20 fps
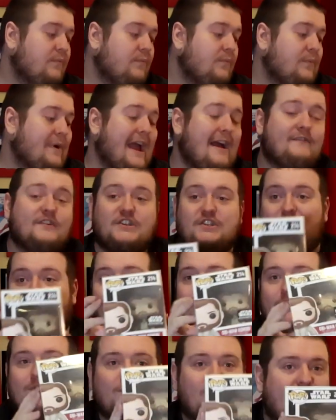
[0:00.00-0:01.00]
We have a Star
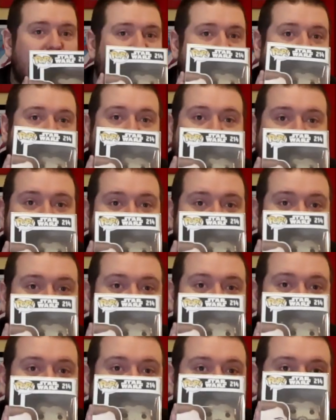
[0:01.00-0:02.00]
Wars one planned.
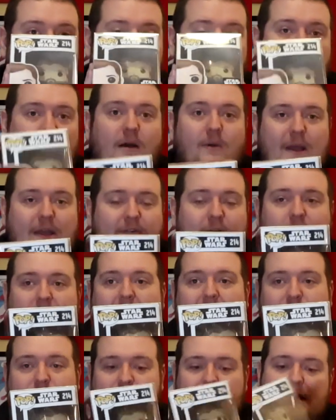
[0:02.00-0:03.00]
We have an
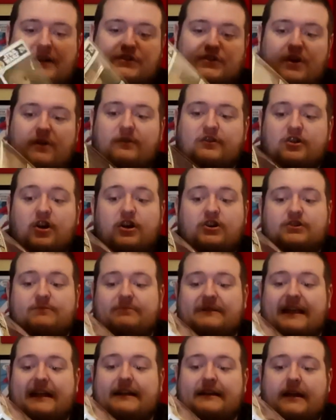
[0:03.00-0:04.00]
actual Star Wars auction
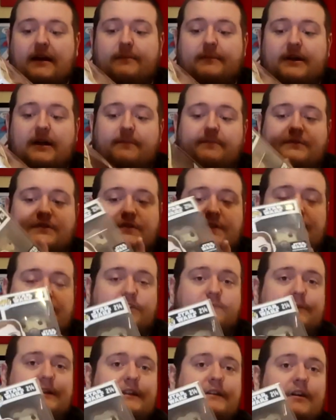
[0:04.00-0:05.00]
planned coming up. So this
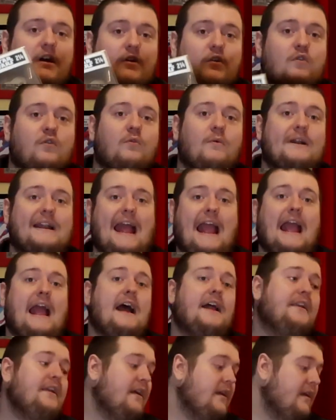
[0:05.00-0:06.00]
will be a cool one to
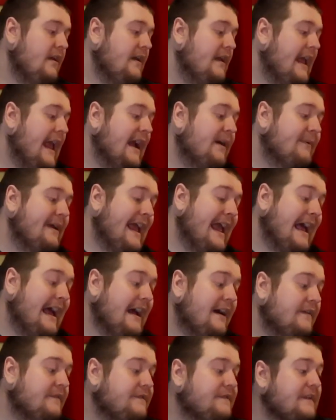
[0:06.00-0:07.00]
add. And we
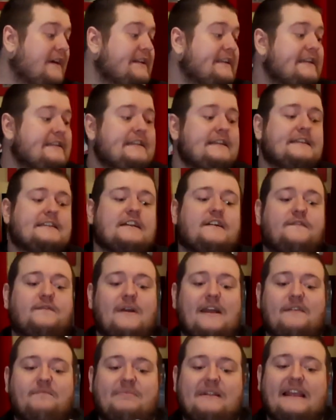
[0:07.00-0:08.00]
have a Disney stuff
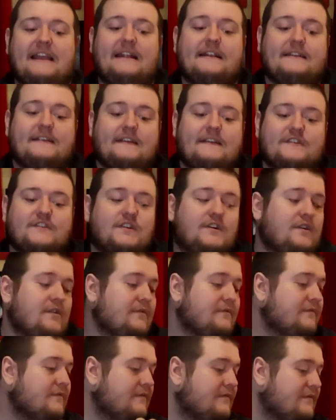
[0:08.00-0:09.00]
we have planned,
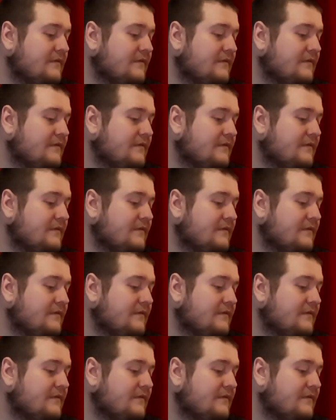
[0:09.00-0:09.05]
so